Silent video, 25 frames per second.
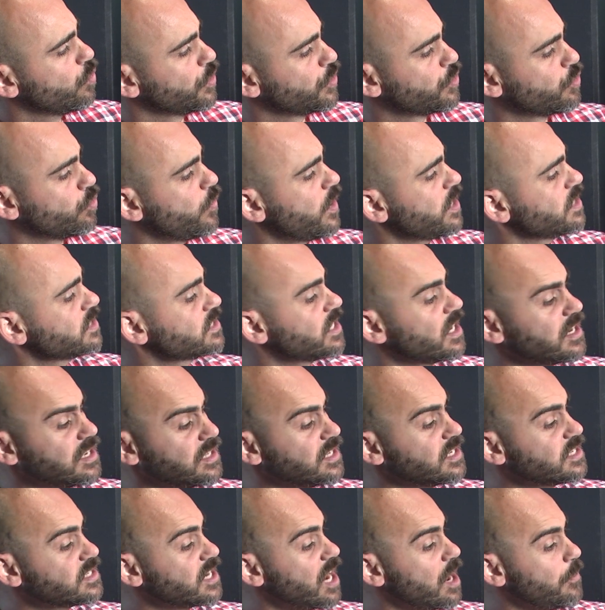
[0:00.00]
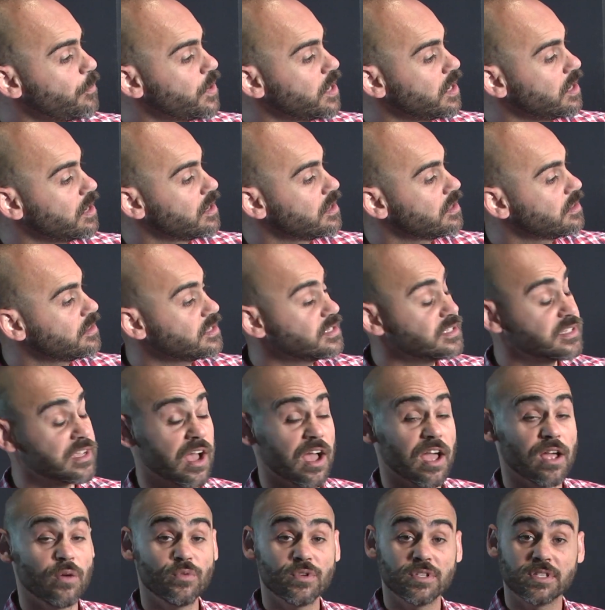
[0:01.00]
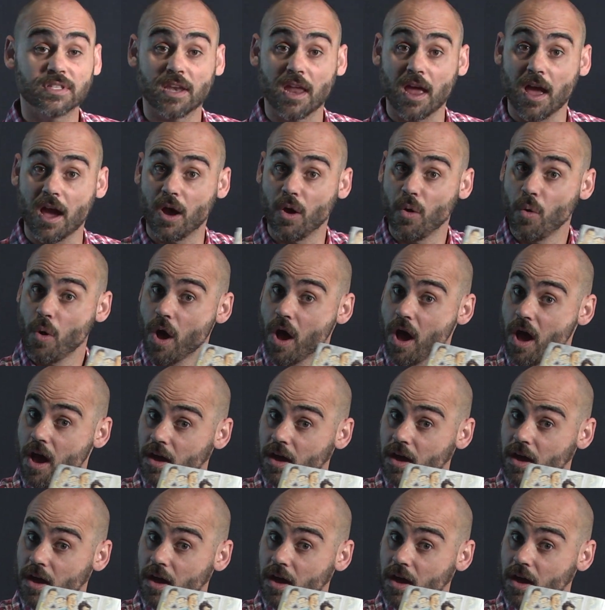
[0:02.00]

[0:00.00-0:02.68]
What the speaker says: with the rain suddenly stopping, the sky was now